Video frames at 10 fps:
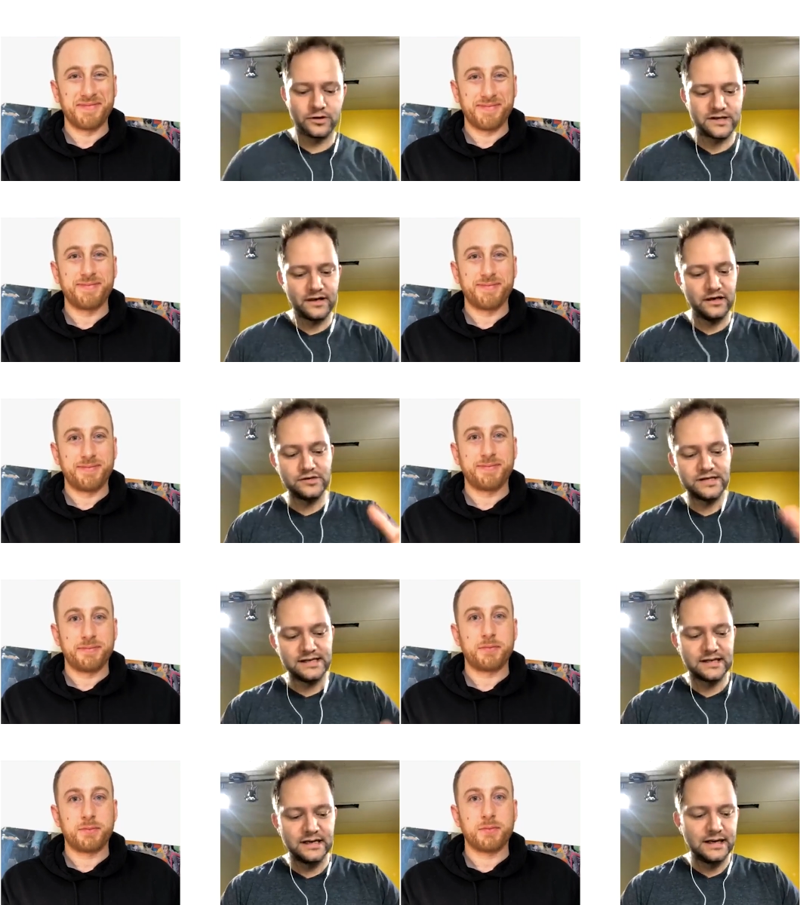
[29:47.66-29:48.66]
Speaker 1: and then use
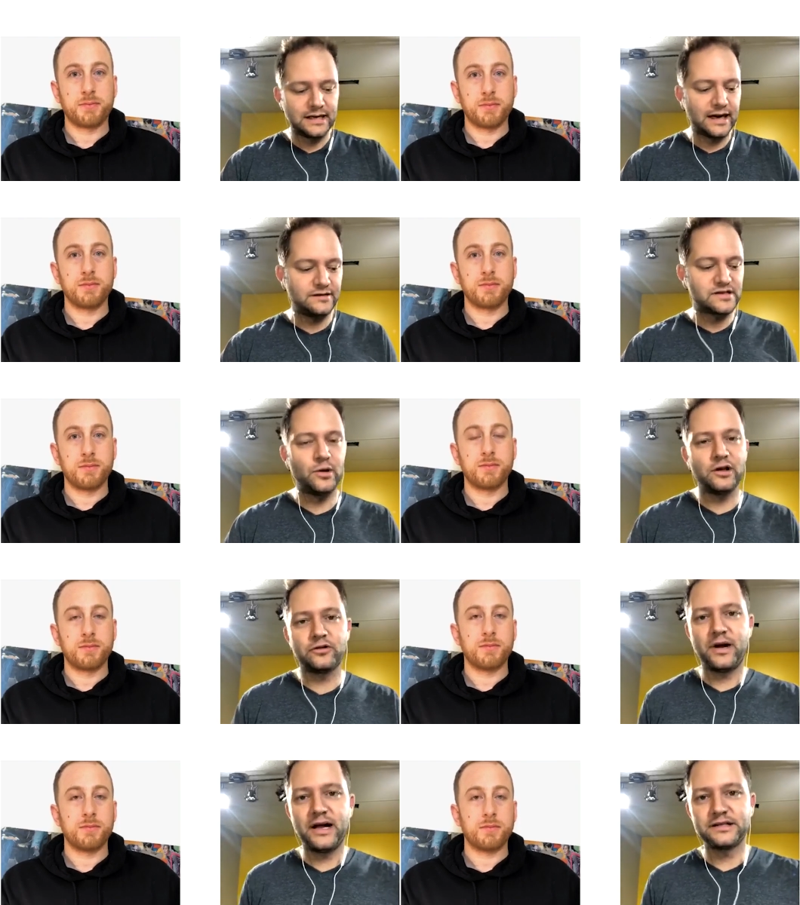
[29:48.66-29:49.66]
these kind of
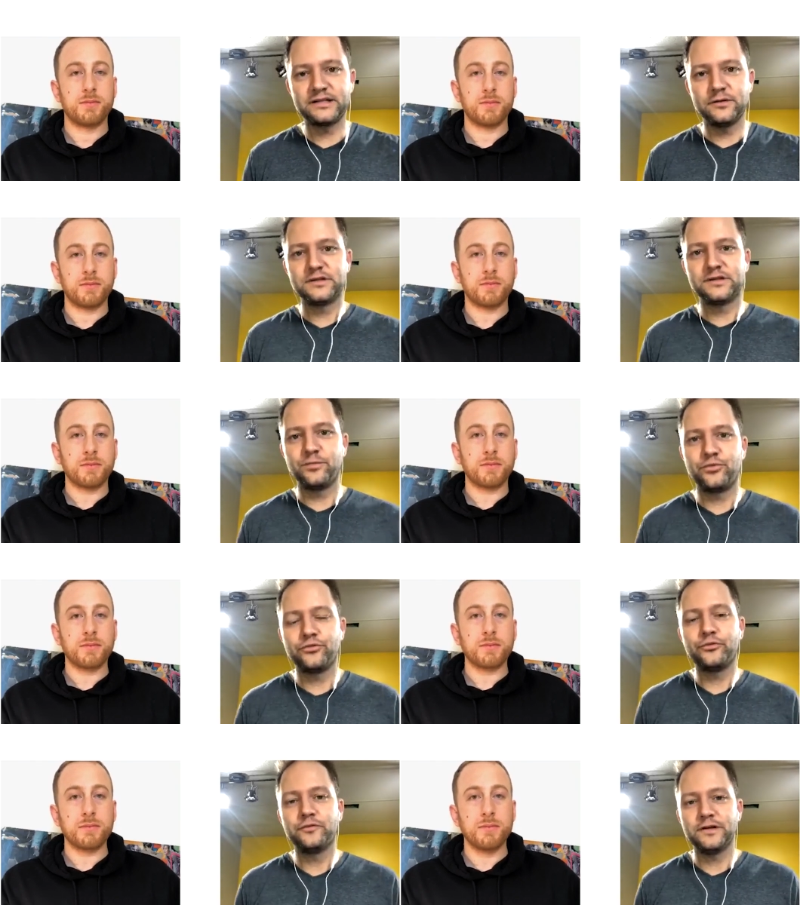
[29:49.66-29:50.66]
smaller milestones to
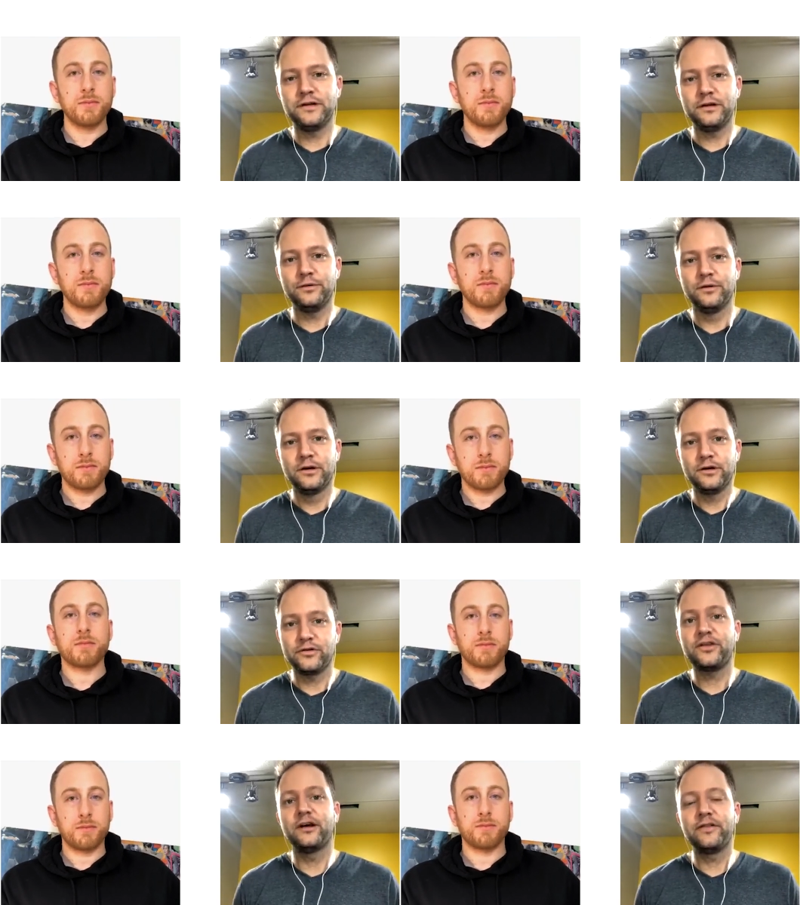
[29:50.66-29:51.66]
prove to you
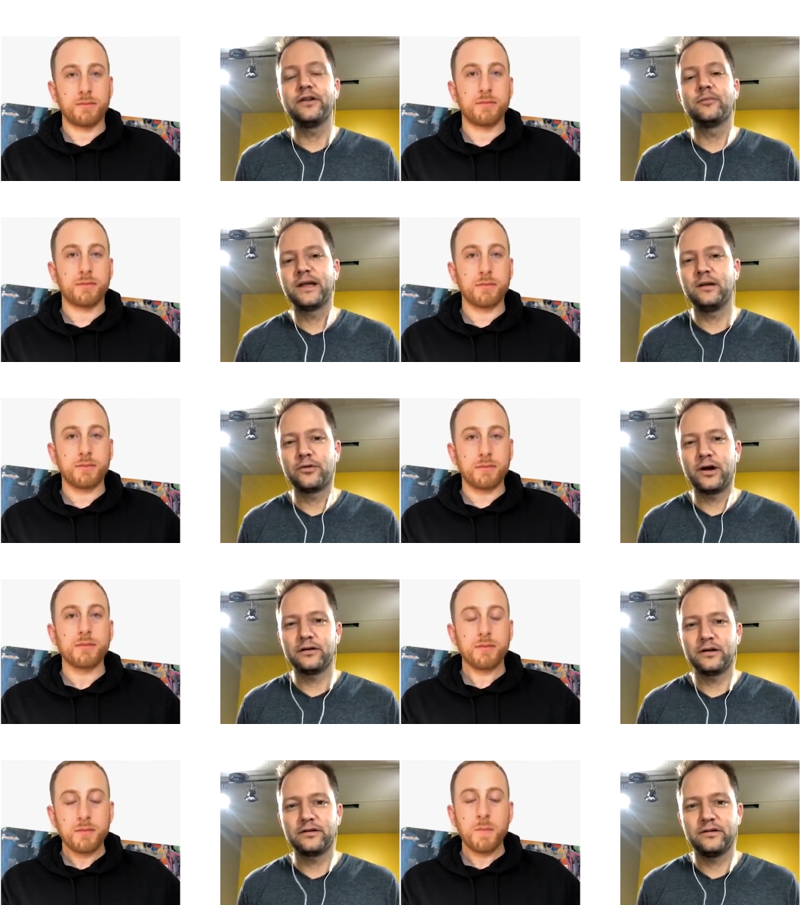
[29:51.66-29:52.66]
yourself that you're making
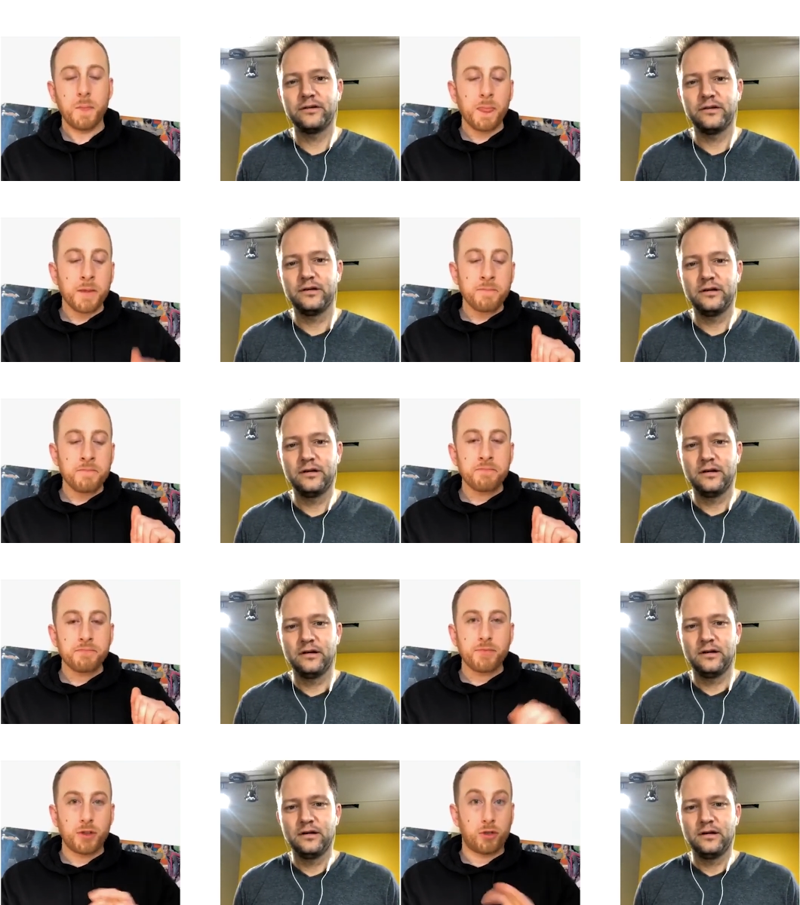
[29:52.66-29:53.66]
progress?
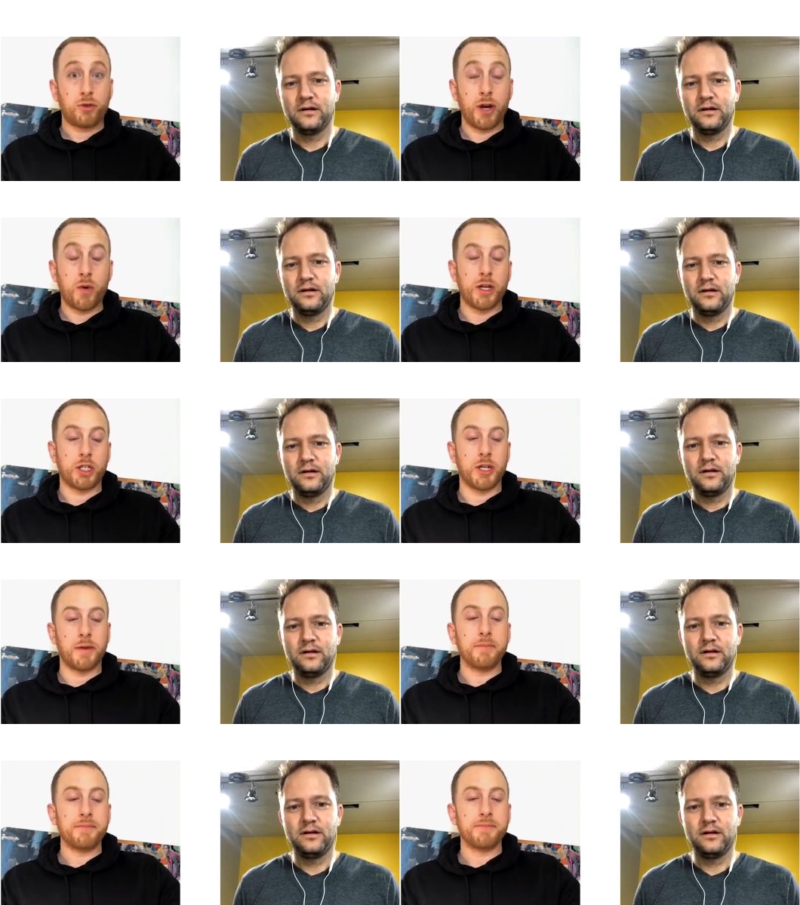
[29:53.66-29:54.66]
Speaker 2: Great
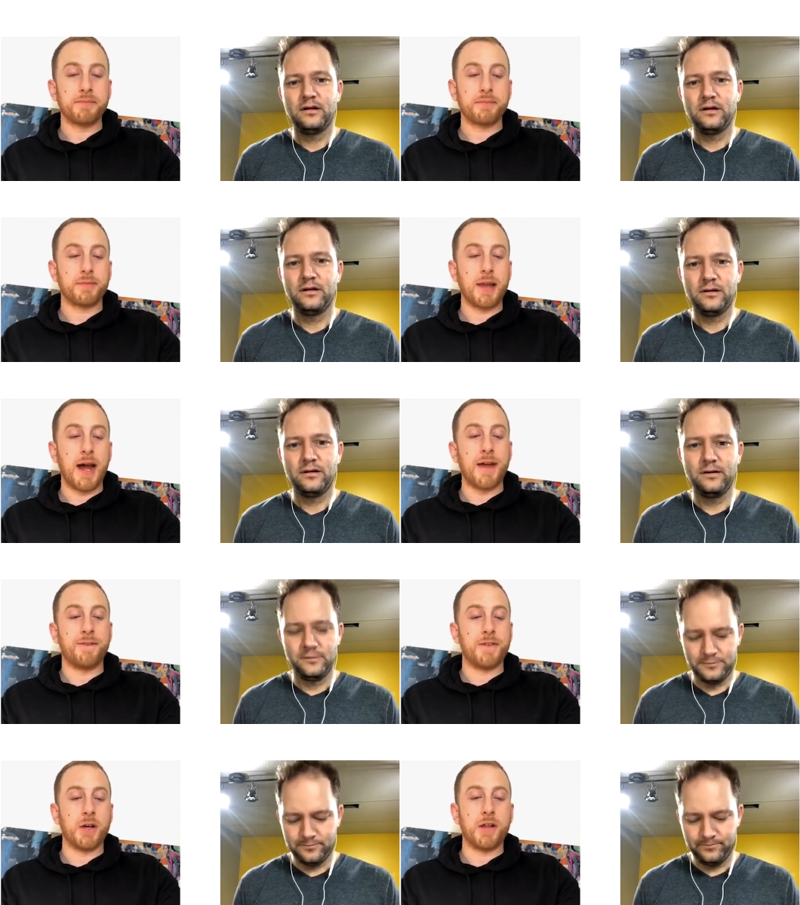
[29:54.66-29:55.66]
question. I
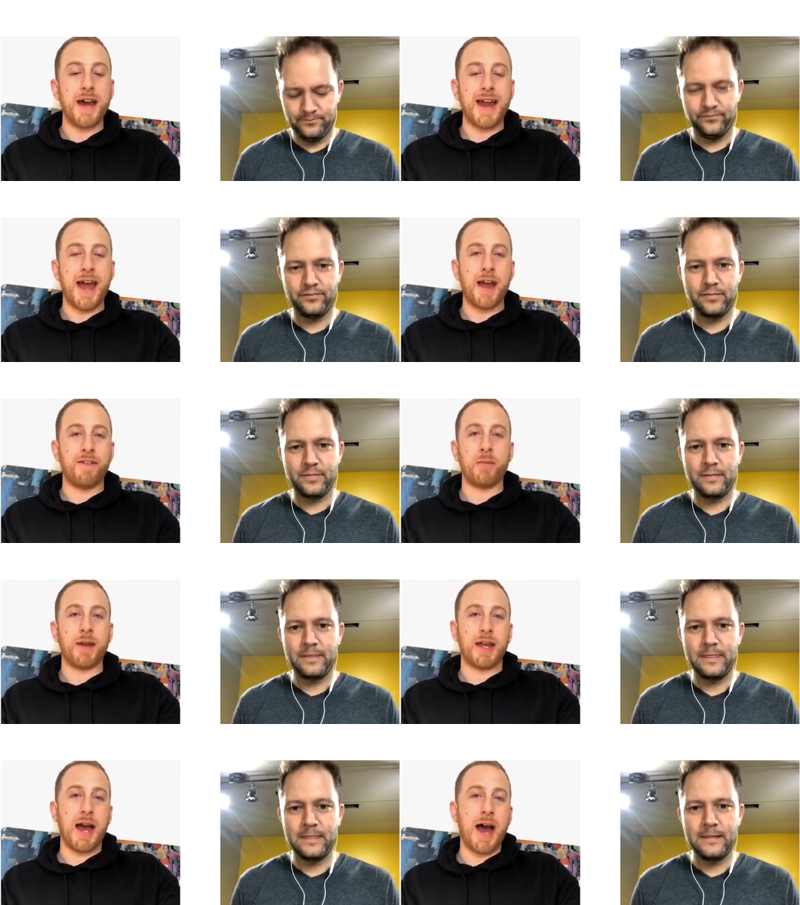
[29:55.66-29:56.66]
feel that
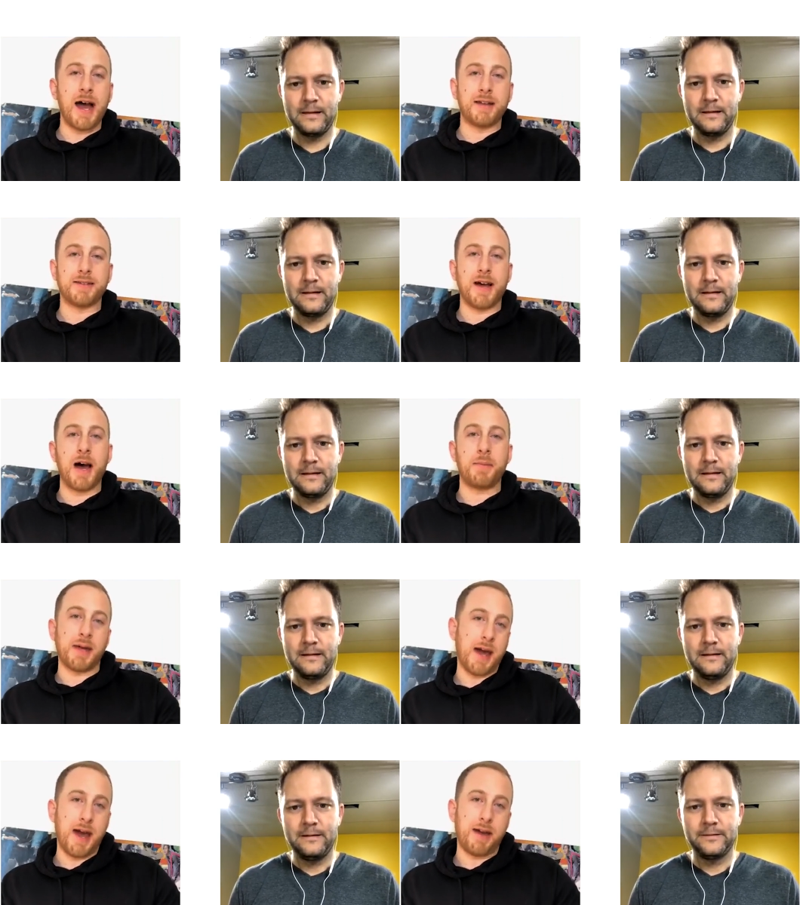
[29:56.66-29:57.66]
everybody has a
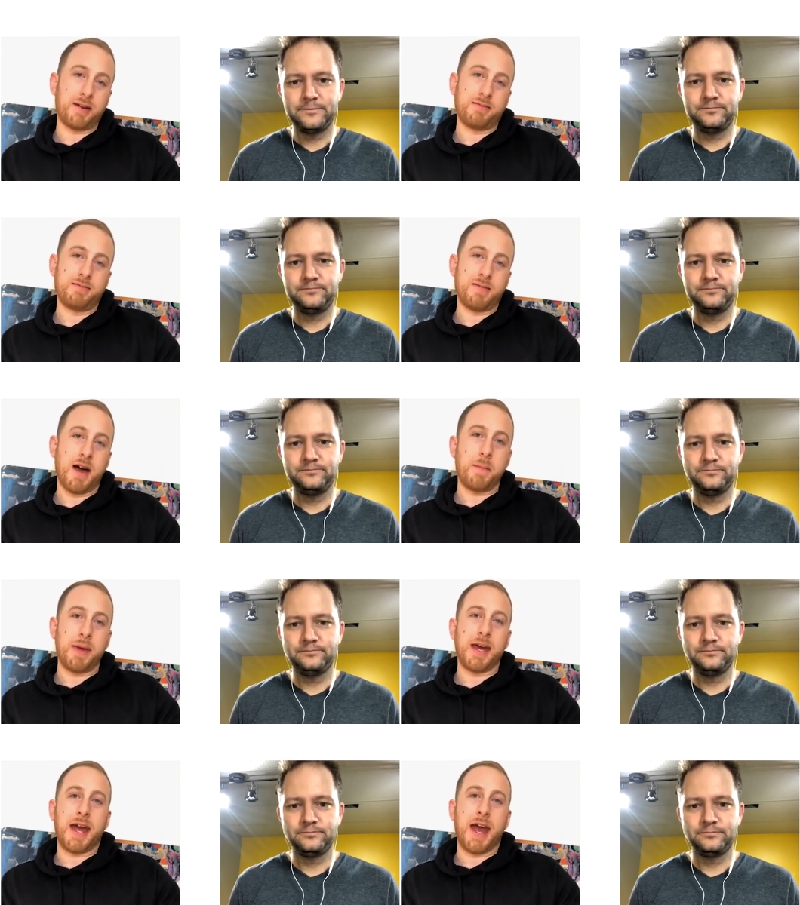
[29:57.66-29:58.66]
BHAG, a
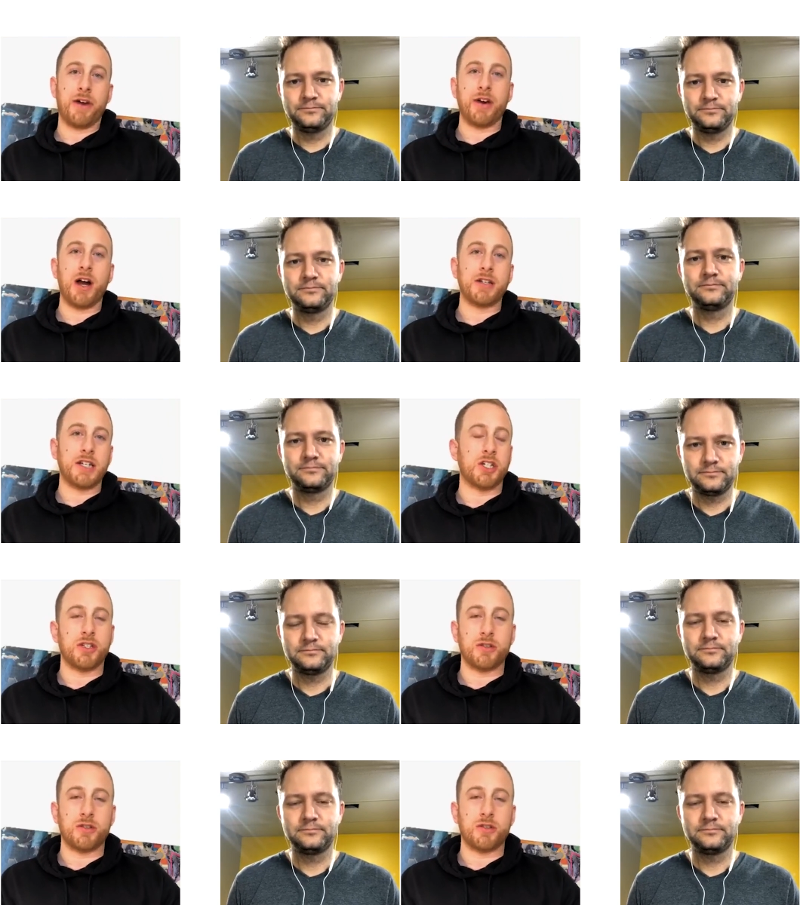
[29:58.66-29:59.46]
big, hairy, audacious